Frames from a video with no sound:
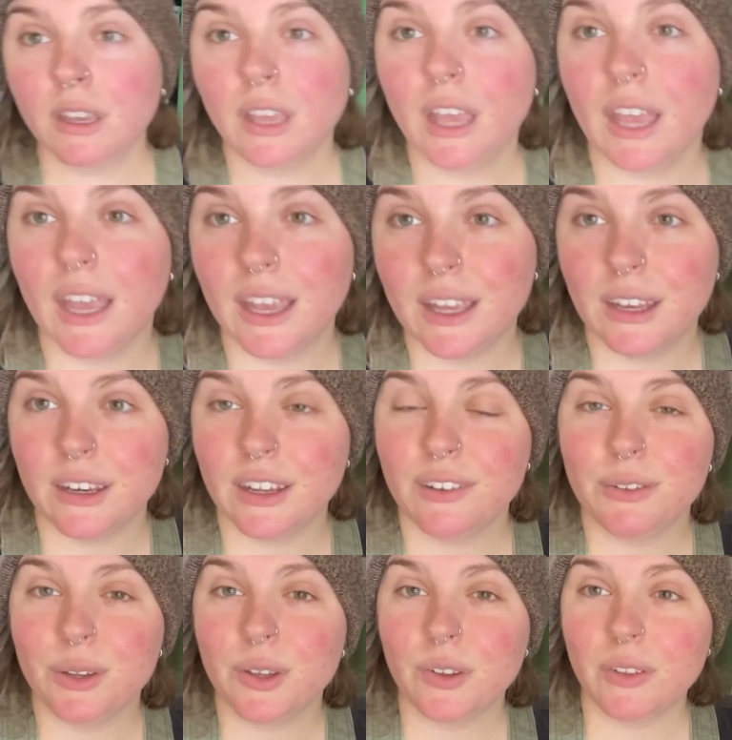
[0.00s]
And
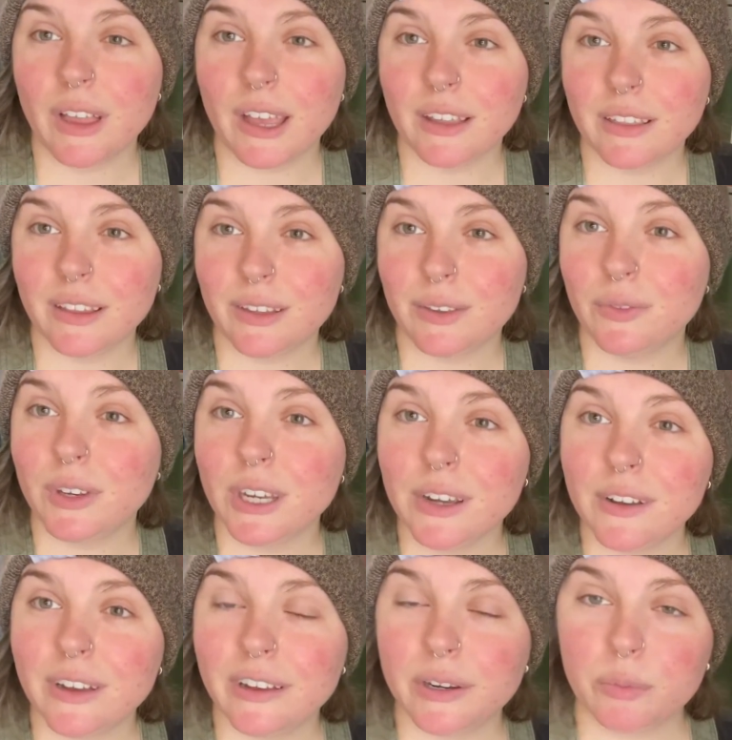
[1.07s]
if you like this video,
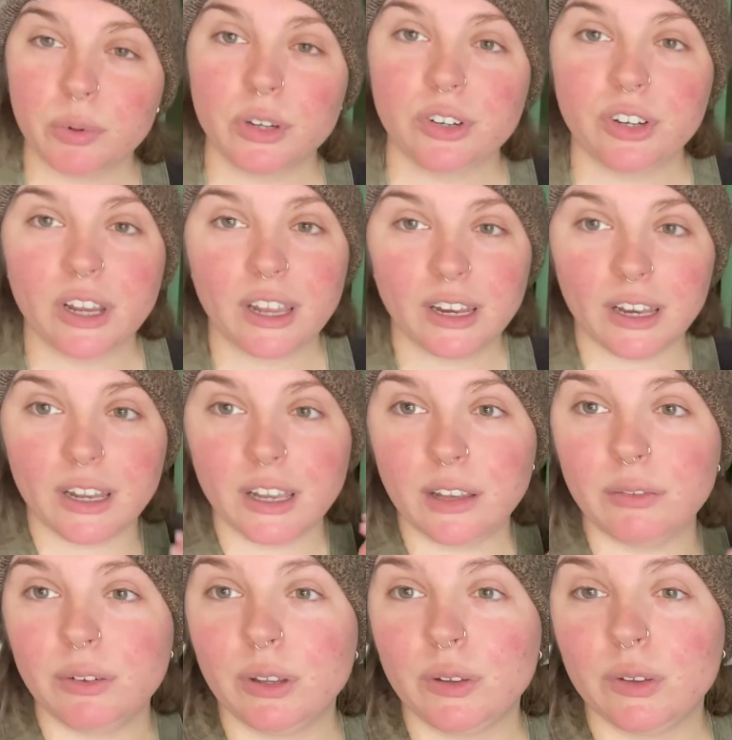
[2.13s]
I'd appreciate it
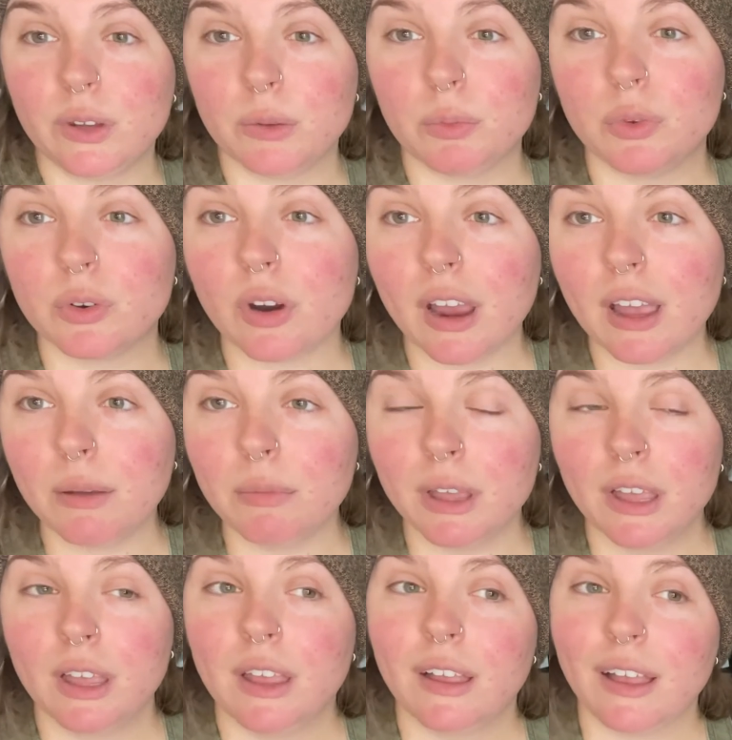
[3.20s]
if you subscribe
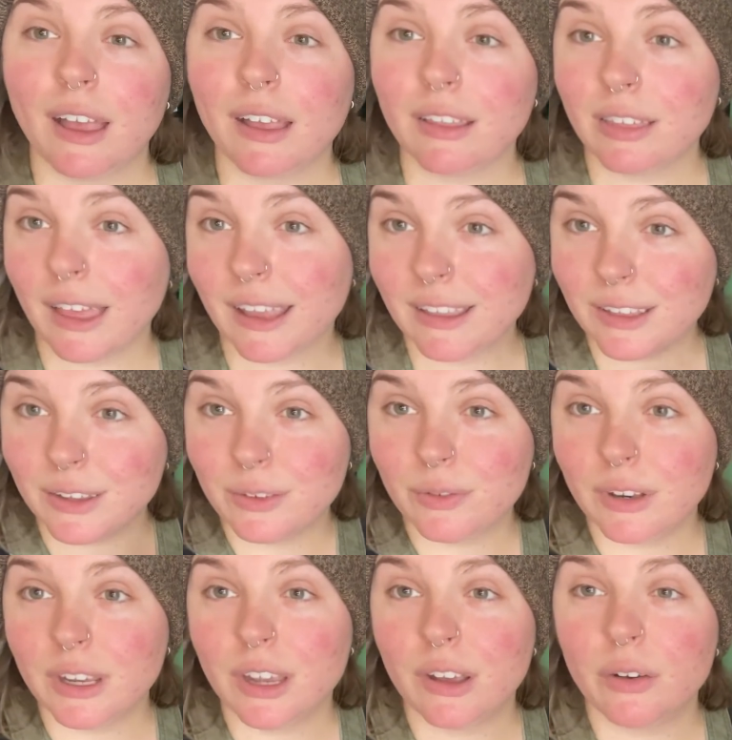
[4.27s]
and like this
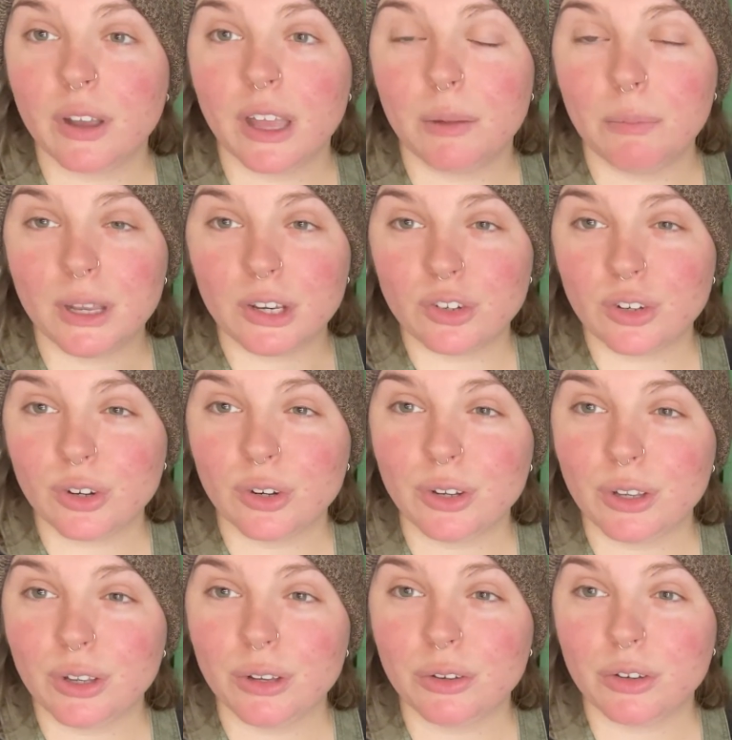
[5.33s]
video and make sure
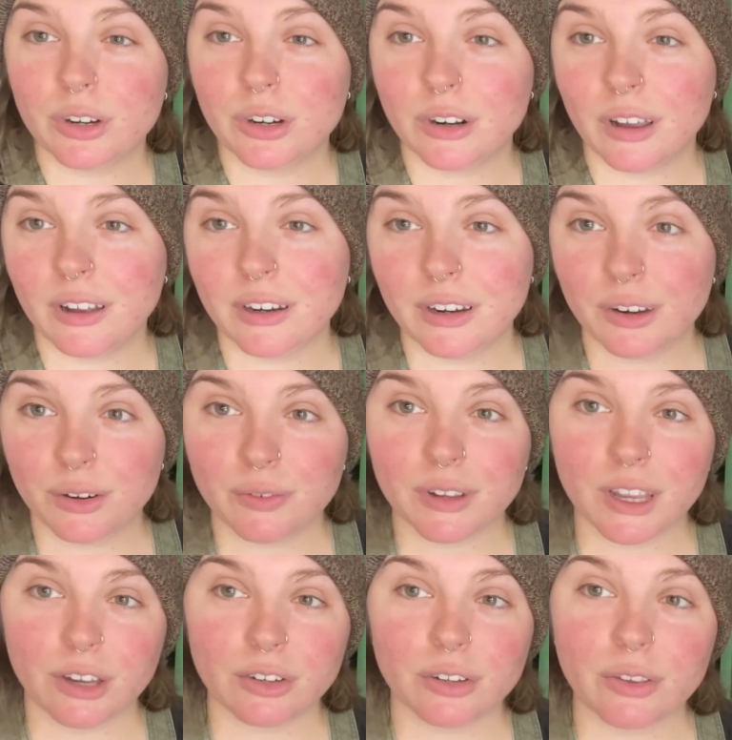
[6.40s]
you turn on
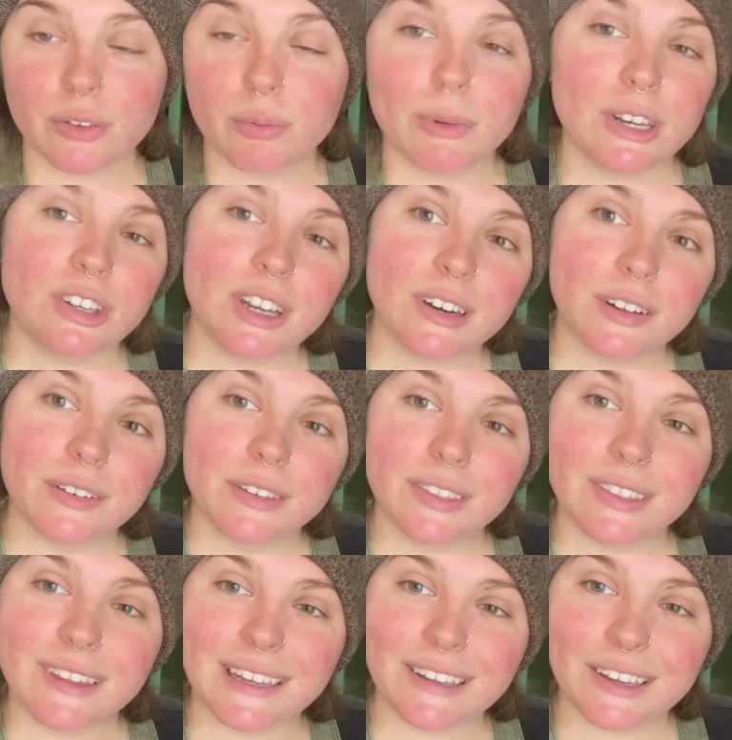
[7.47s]
notifications for my channel.
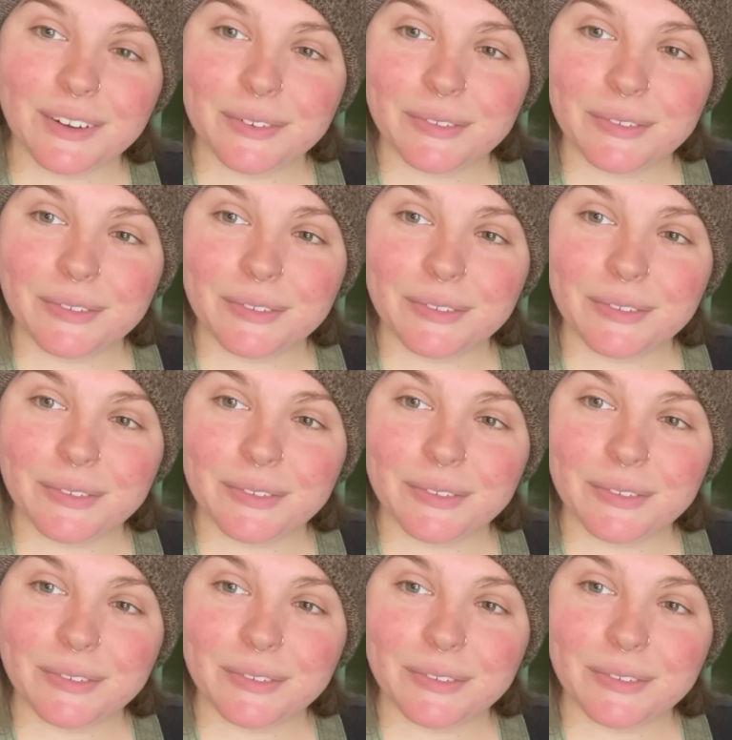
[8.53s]
Thank you.